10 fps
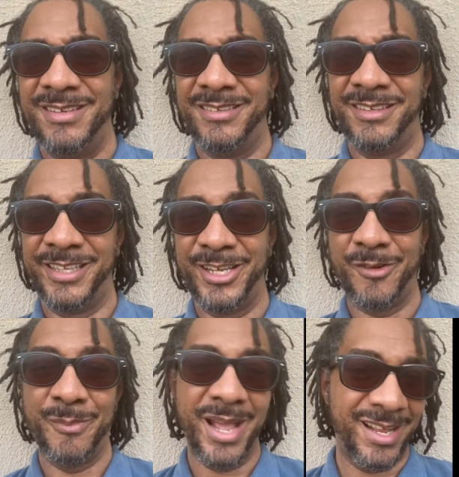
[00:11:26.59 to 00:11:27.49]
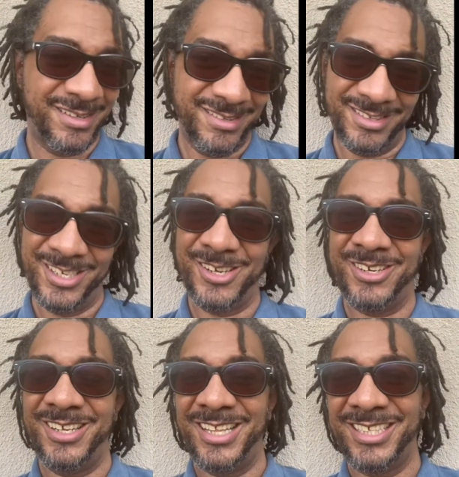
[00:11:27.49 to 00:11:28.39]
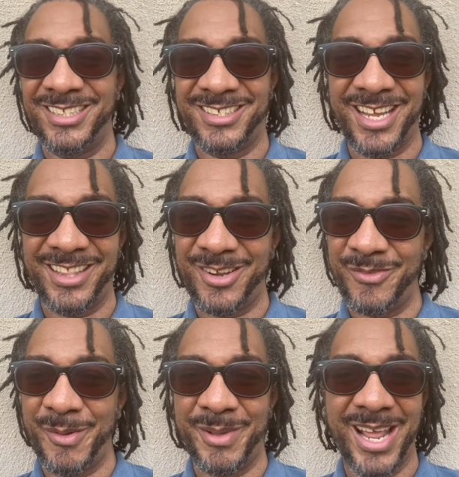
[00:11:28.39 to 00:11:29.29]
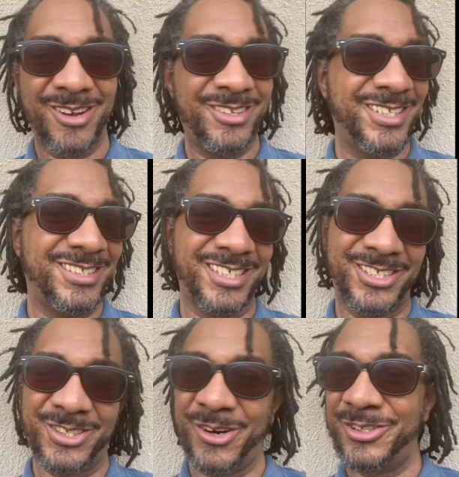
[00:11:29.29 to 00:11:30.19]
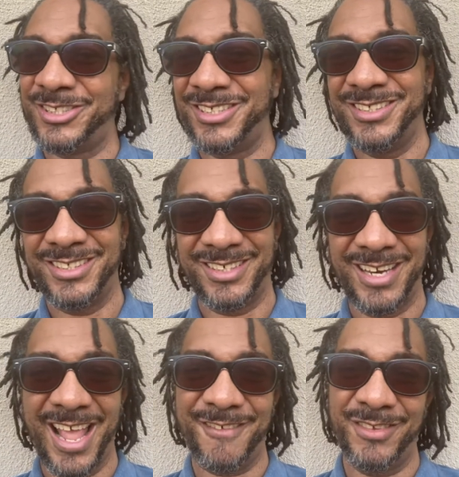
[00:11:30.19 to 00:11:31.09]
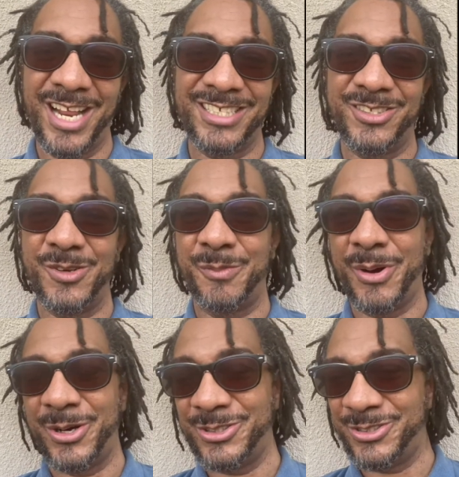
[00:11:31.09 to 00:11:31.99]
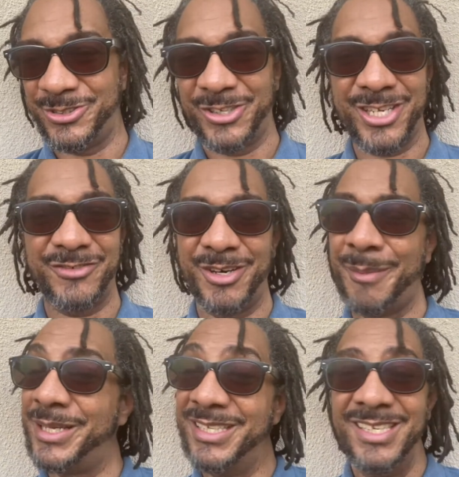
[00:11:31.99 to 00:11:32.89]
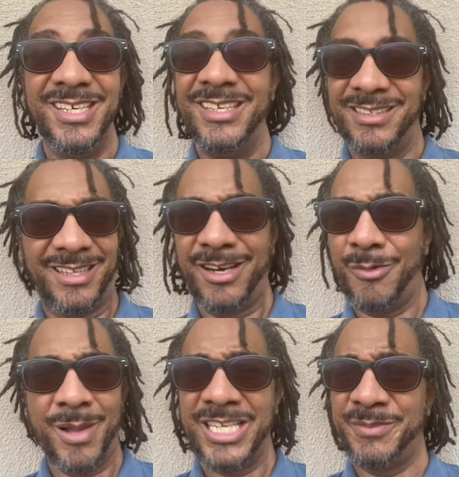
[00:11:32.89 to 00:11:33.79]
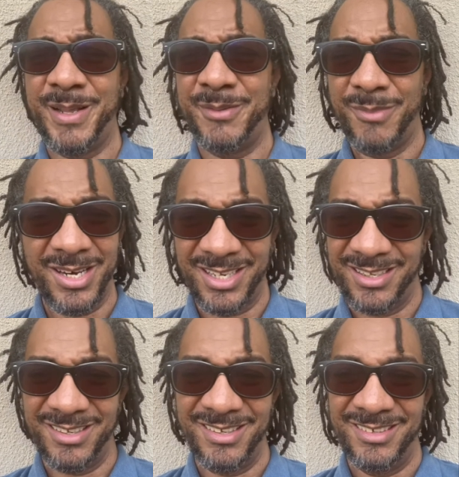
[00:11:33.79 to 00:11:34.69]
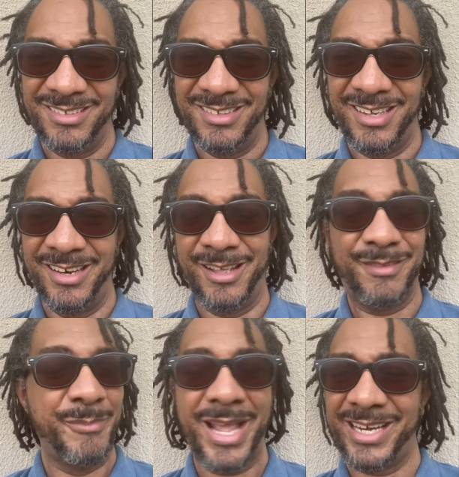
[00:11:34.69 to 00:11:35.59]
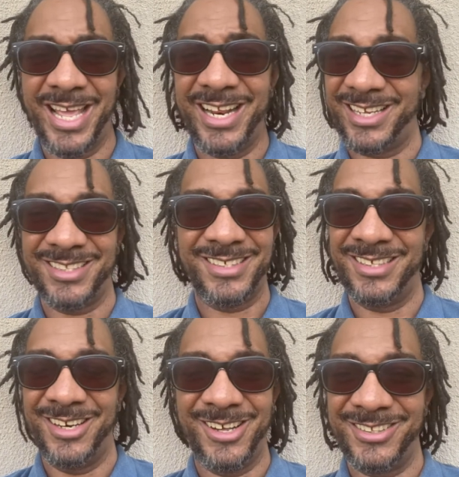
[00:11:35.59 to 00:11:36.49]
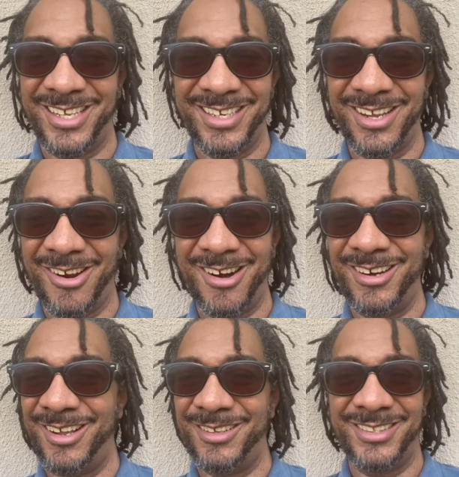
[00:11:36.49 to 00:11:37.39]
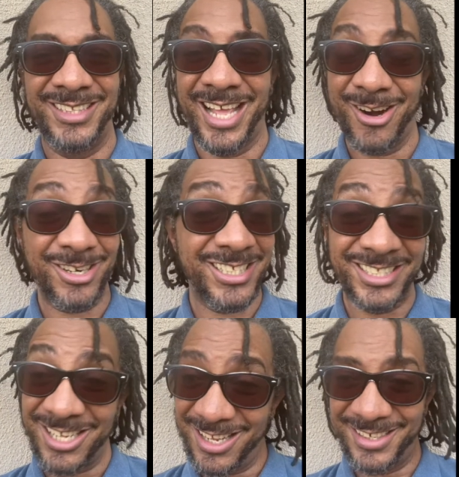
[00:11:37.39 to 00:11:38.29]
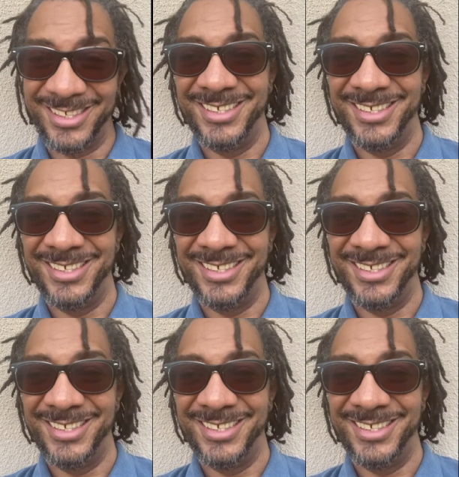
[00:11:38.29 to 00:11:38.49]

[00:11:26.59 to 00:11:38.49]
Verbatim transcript: The Leo men, you know, they like to take their women out on these excursions and have a nice little purse or dress for them. I mean, they don't mind spending money. And they're magnetics, you know, they are, uh, they are the sun.